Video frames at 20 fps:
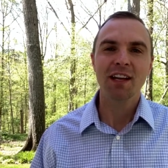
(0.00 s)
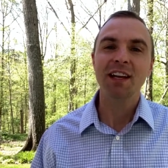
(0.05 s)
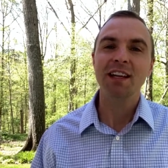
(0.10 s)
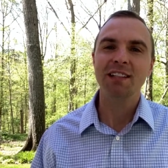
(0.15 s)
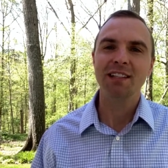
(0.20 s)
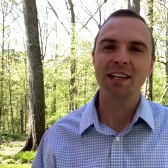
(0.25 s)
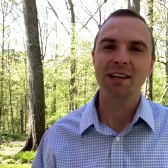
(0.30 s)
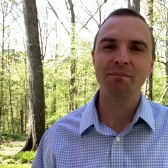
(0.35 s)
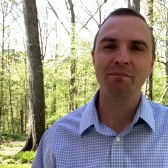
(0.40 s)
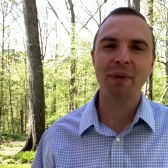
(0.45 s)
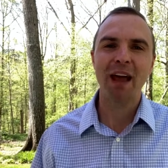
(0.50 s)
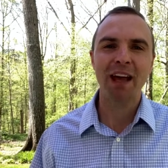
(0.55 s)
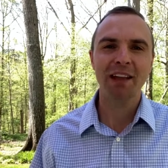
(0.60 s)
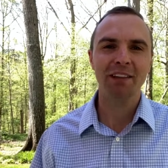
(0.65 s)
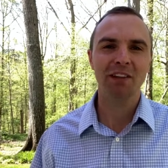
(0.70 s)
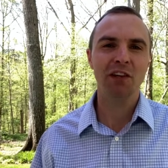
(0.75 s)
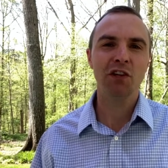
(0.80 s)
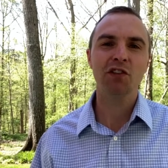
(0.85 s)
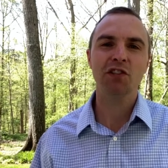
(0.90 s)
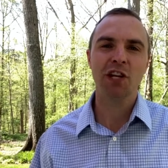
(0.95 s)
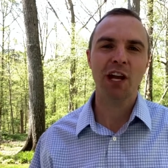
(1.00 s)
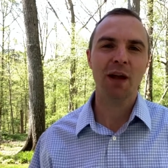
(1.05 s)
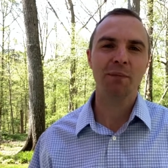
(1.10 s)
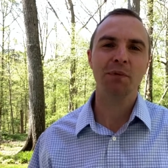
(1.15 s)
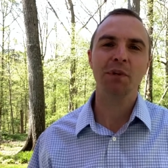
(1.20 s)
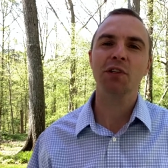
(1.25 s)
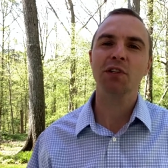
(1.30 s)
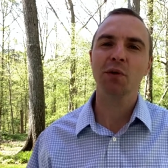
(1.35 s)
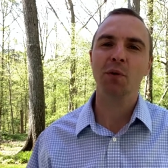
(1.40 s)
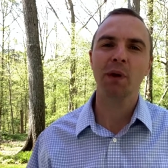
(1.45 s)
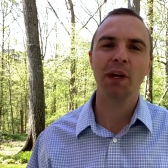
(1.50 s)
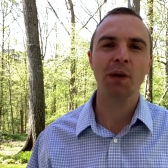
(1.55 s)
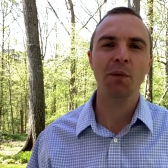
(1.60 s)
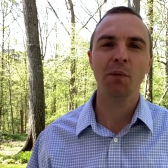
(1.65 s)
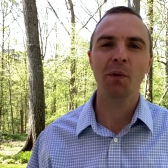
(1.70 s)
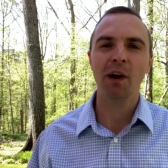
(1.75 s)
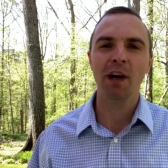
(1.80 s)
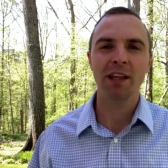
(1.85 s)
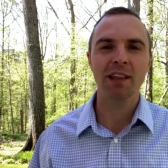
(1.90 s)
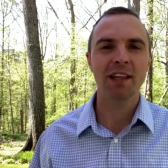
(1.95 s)
It's in Matthew chapter
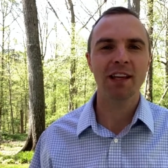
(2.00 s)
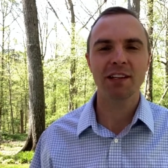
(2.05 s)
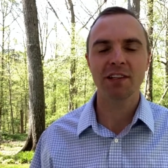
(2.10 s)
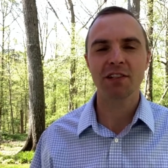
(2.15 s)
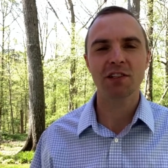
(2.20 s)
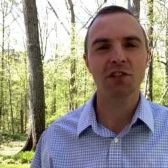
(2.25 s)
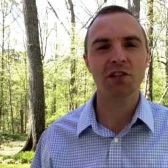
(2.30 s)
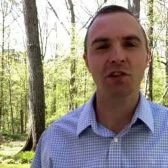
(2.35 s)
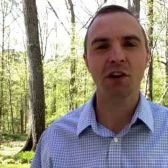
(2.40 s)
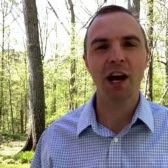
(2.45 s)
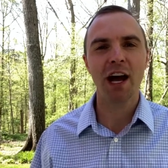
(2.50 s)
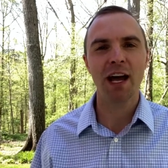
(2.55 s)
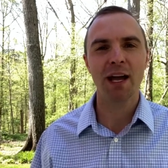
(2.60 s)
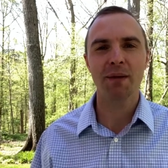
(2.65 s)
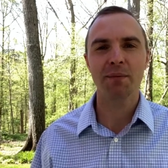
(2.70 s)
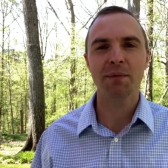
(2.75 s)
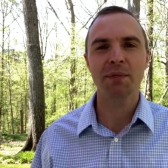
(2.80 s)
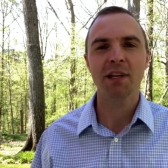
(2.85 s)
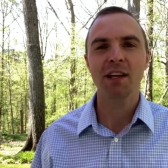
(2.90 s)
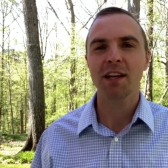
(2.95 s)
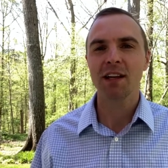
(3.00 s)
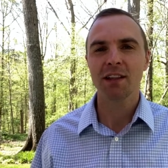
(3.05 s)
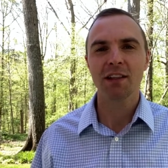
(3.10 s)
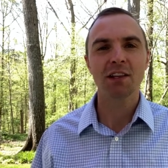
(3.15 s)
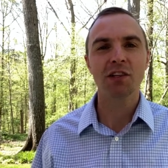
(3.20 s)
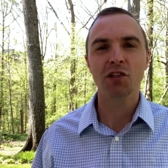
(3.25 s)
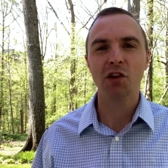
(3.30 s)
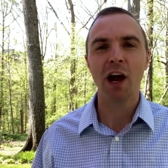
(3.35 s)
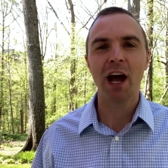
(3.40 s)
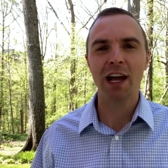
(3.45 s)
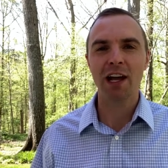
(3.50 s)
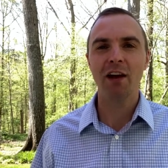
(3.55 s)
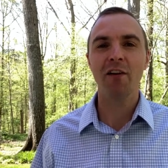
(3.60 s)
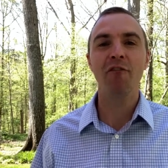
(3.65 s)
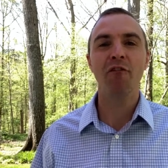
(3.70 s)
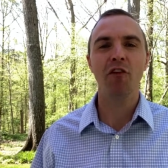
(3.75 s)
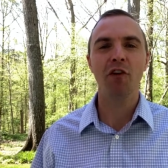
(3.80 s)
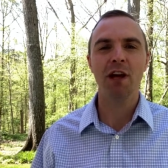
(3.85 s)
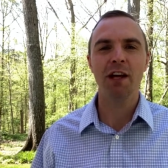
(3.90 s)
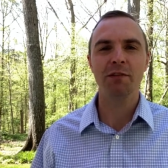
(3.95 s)
21 that describes the
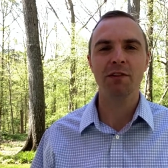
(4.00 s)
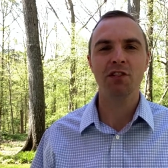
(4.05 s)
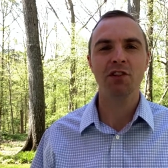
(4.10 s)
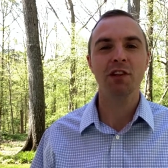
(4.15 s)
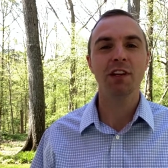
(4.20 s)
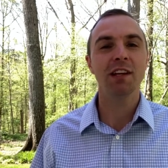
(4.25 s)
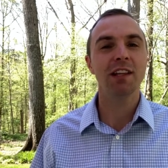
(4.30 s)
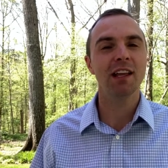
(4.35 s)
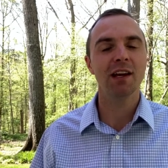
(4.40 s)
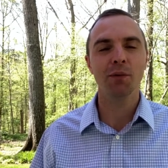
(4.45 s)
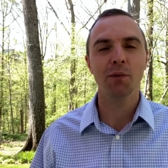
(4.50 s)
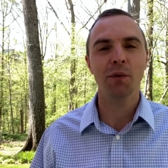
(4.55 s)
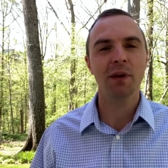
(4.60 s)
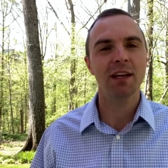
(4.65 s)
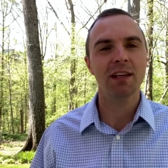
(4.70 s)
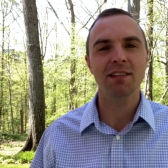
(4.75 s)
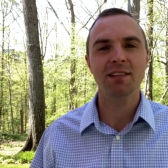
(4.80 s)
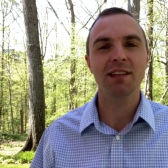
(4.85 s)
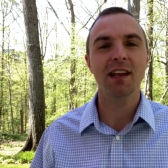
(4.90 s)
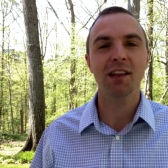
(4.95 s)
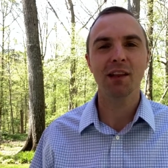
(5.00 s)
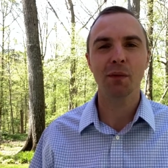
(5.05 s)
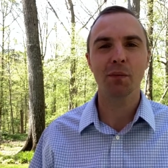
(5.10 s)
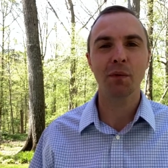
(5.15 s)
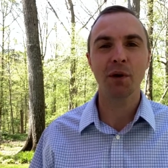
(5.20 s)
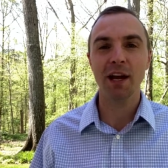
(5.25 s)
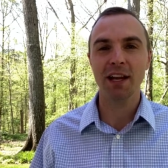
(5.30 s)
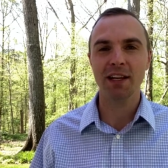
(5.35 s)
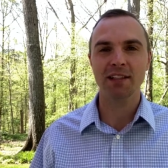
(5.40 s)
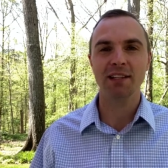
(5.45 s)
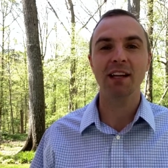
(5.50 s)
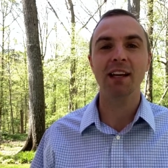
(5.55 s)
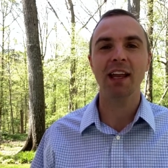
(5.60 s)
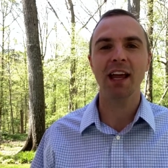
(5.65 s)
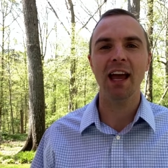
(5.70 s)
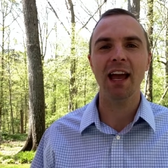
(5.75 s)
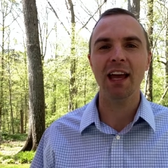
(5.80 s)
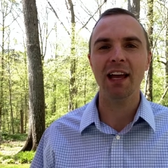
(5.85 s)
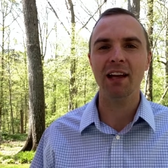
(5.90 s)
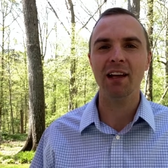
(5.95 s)
triumphal entry that we celebrate
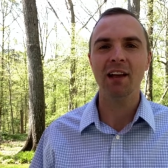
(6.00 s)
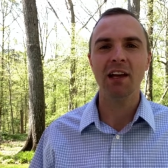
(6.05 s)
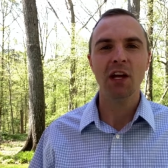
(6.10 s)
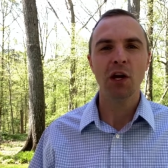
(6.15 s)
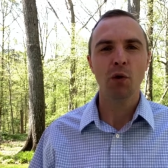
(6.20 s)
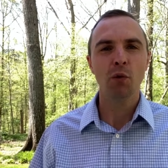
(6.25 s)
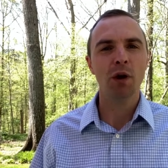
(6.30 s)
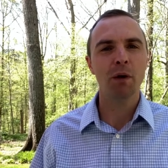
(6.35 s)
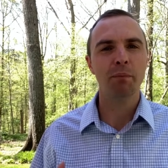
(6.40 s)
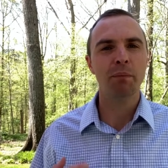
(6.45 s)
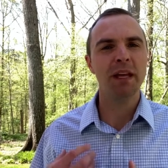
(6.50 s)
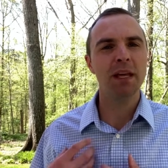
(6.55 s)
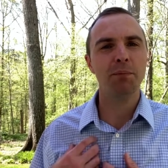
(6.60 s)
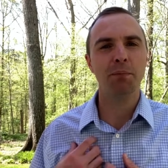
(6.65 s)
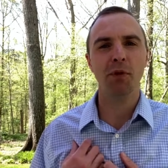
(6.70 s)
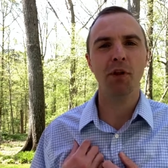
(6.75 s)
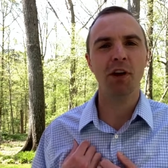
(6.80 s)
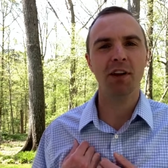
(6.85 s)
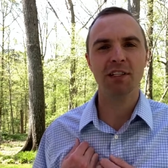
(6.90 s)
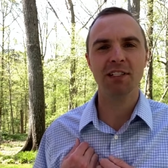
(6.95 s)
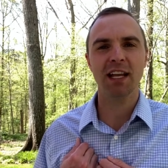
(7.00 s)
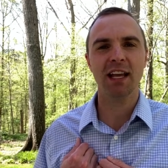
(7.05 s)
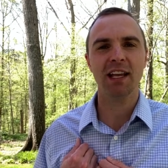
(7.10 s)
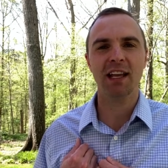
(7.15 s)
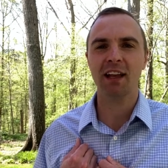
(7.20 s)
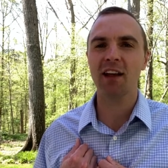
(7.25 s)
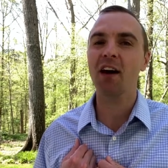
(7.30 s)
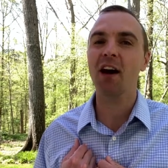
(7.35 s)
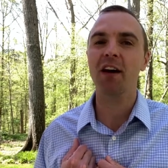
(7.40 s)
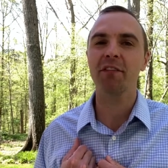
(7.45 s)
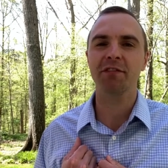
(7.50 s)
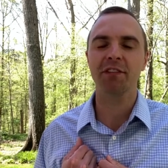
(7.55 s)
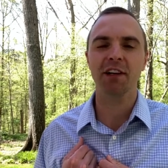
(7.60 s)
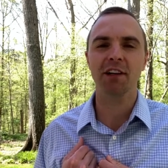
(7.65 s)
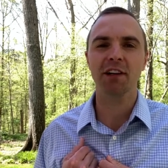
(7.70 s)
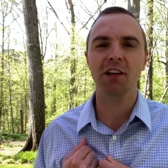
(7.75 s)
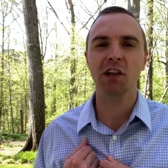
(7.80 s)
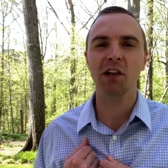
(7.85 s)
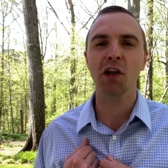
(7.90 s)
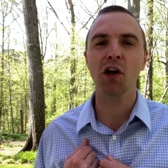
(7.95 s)
today, where people are taking off their
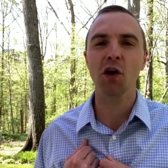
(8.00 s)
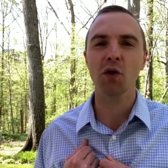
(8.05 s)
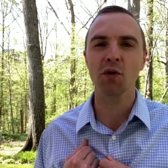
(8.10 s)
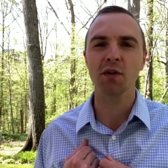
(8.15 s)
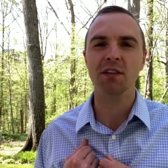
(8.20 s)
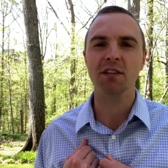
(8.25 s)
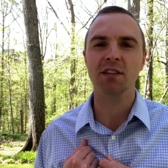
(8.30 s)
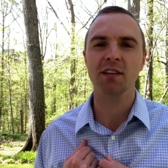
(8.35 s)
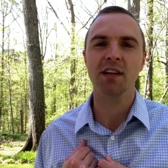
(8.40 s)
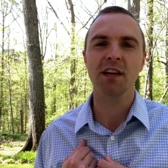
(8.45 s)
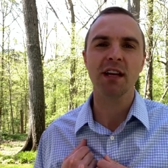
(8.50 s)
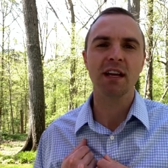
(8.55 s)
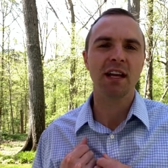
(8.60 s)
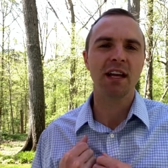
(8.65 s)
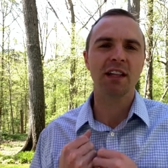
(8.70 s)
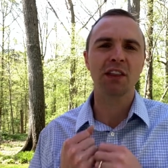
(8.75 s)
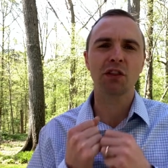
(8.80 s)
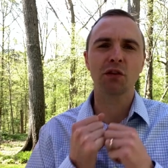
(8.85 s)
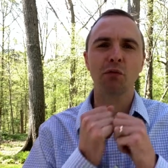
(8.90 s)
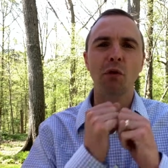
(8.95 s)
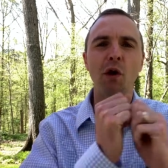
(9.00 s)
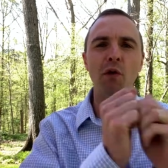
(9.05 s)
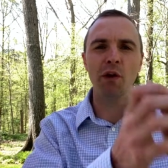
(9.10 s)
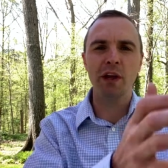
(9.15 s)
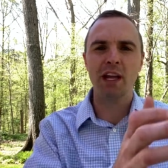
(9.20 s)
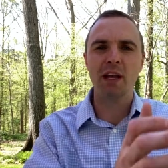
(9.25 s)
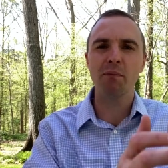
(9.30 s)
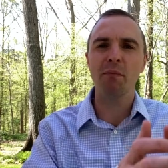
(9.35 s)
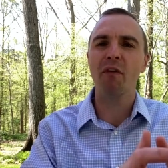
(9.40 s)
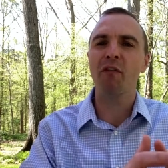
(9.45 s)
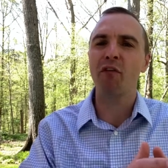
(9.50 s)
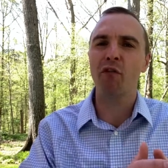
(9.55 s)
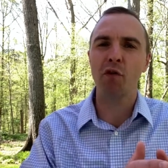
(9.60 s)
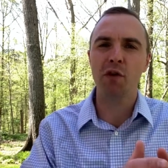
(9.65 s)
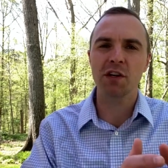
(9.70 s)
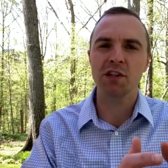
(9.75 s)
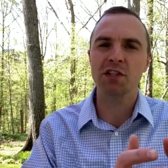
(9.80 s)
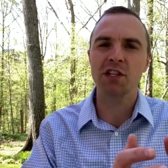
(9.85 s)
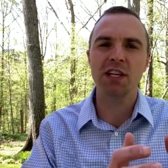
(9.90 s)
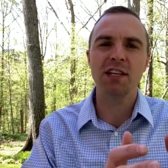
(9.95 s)
cloaks and throwing it
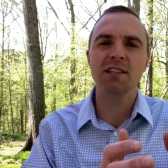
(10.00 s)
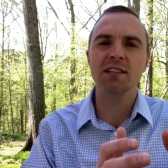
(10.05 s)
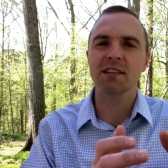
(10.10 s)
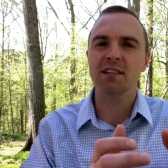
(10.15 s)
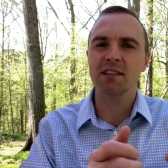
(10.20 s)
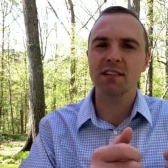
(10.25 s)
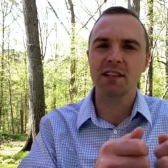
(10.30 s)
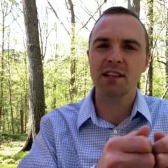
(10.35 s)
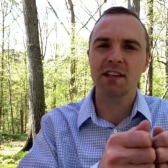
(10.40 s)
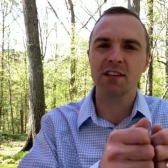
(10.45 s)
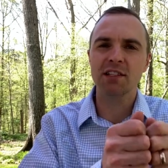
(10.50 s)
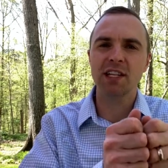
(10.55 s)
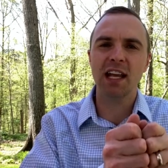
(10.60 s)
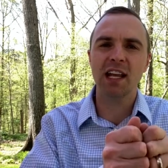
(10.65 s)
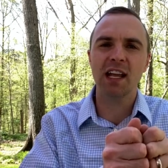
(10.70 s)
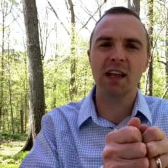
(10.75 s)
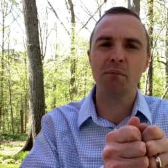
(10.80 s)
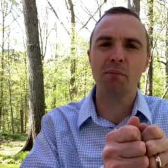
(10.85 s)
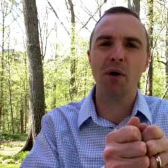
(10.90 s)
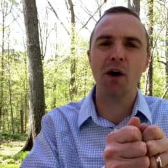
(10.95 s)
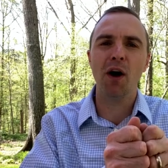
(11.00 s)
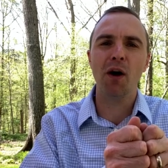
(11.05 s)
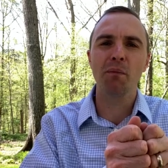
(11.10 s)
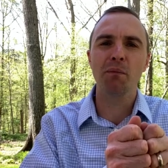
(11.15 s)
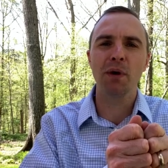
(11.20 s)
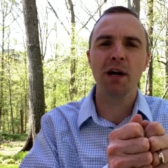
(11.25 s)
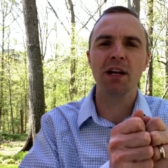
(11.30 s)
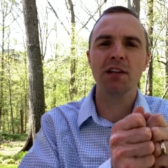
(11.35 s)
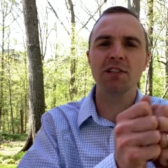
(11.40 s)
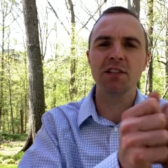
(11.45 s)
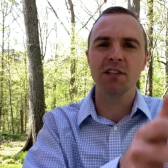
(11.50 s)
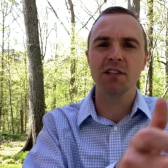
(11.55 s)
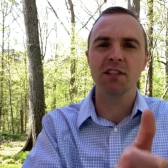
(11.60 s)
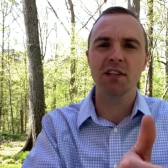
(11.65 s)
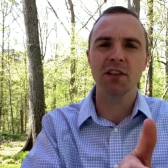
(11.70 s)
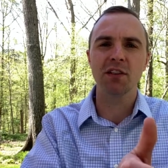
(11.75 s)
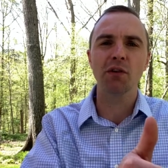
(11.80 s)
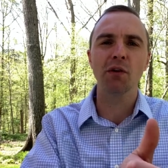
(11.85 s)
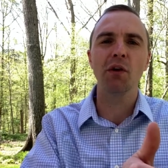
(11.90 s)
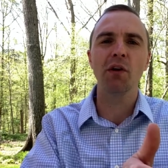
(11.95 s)
before Jesus, and they're taking palm branches
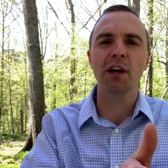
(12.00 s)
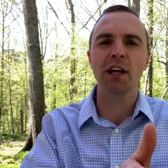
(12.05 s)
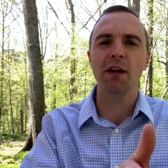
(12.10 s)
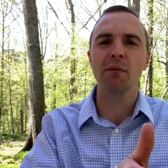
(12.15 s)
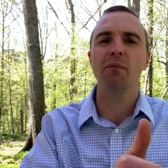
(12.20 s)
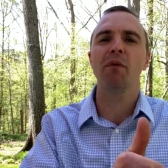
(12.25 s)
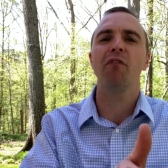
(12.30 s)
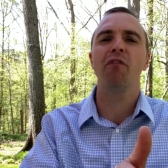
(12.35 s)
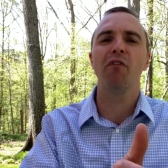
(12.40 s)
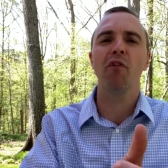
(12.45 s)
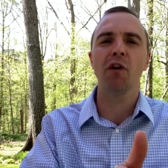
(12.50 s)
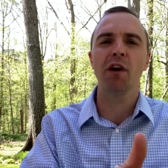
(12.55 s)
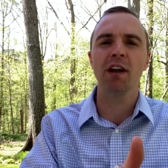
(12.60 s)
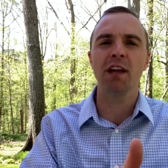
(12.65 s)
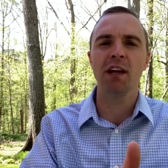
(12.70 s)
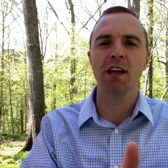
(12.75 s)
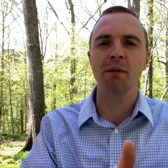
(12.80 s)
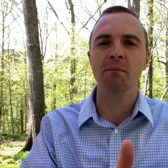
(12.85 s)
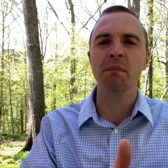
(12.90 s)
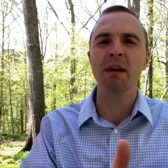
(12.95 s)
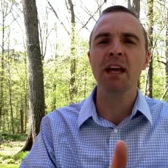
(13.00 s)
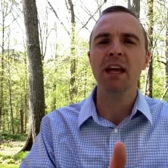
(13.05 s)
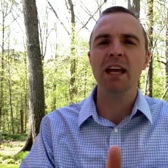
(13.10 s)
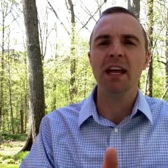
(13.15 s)
and throwing it before him,